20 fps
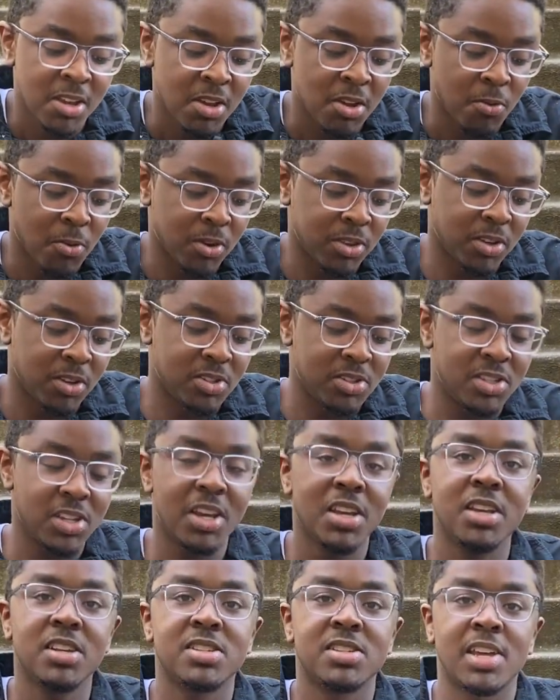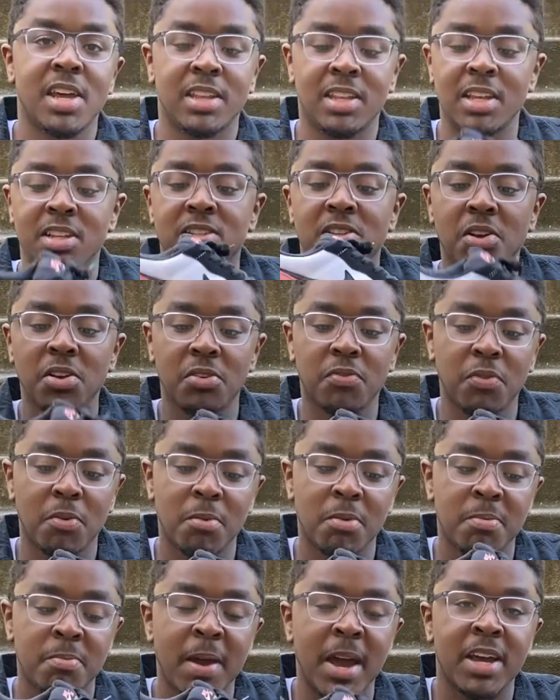What they're saying is that they took from
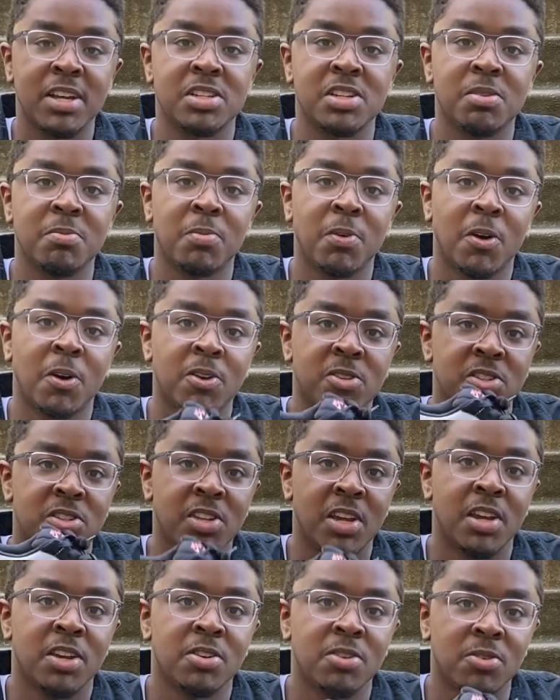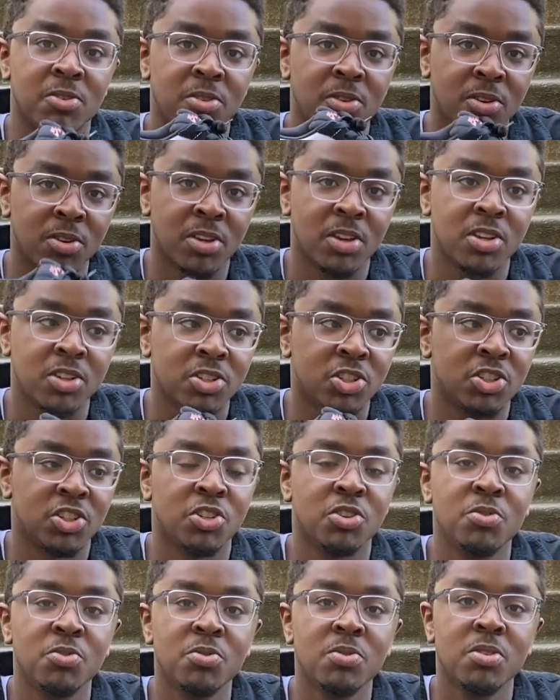a basketball standard looking
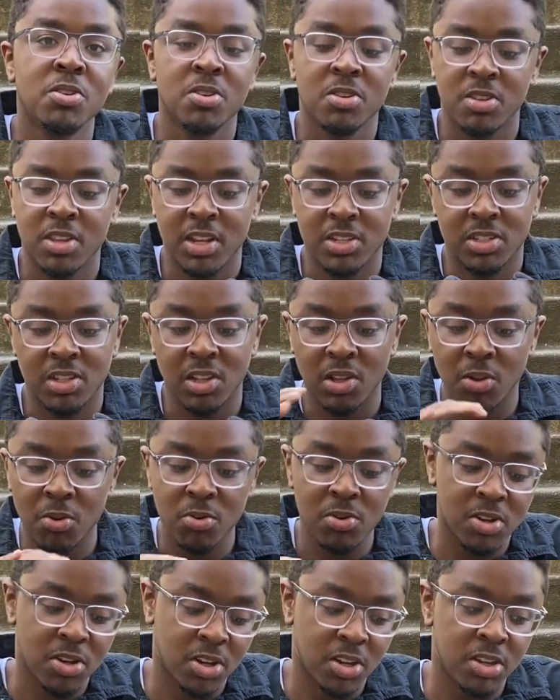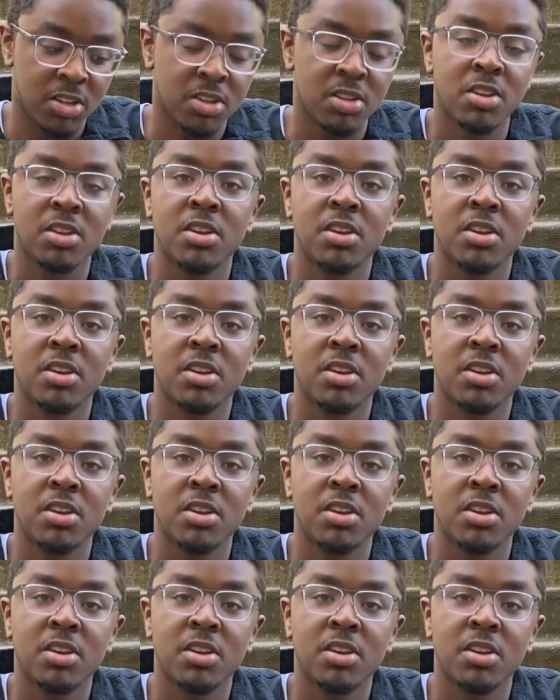shoe that's a low cut